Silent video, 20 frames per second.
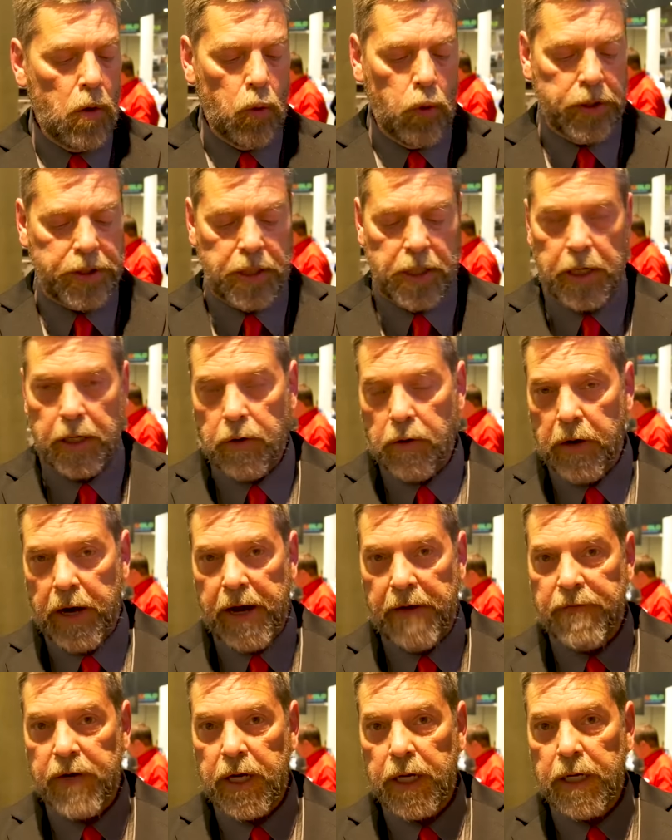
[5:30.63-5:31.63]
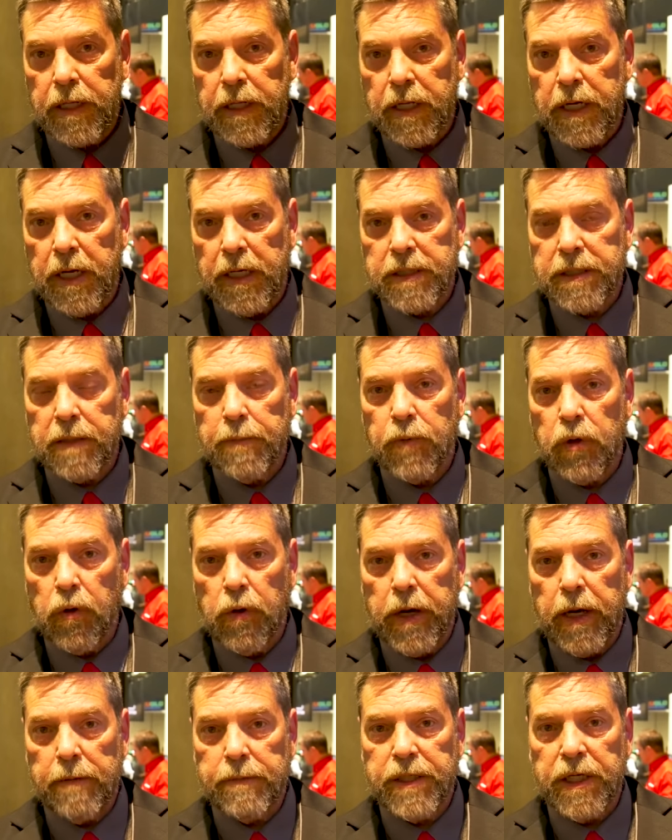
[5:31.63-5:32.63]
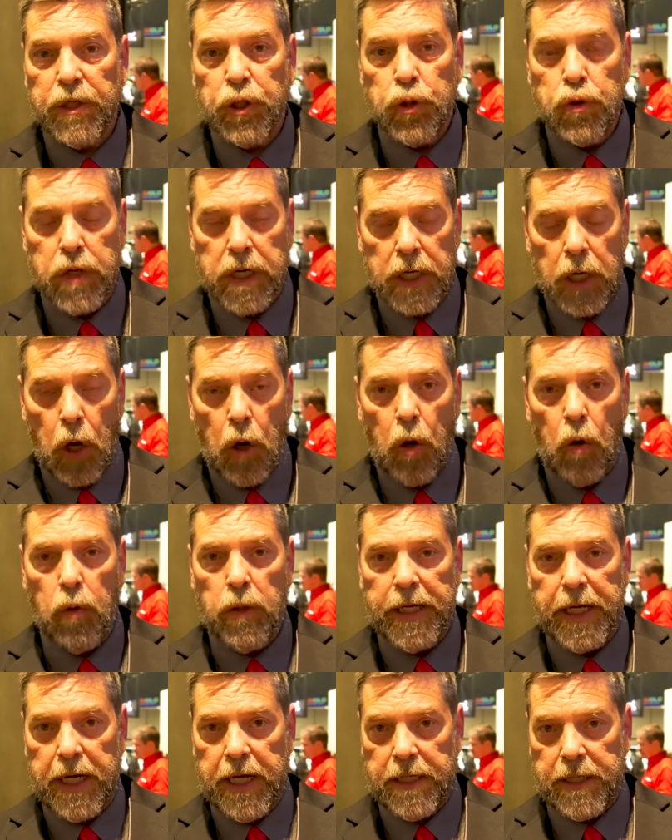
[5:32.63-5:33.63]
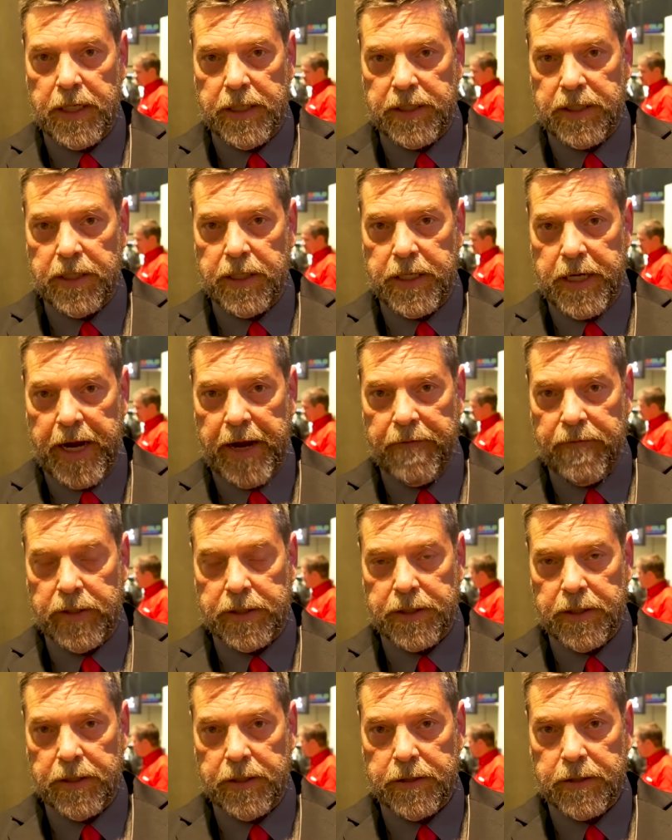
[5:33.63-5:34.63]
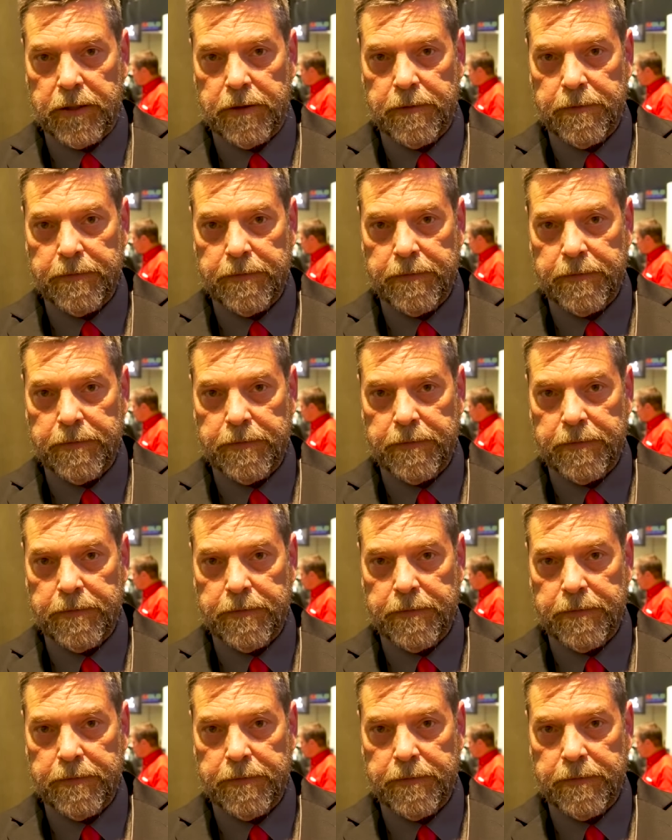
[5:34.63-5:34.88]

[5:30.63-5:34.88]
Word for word: with the engraving and the custom grips, and you can only get this at Davidson's.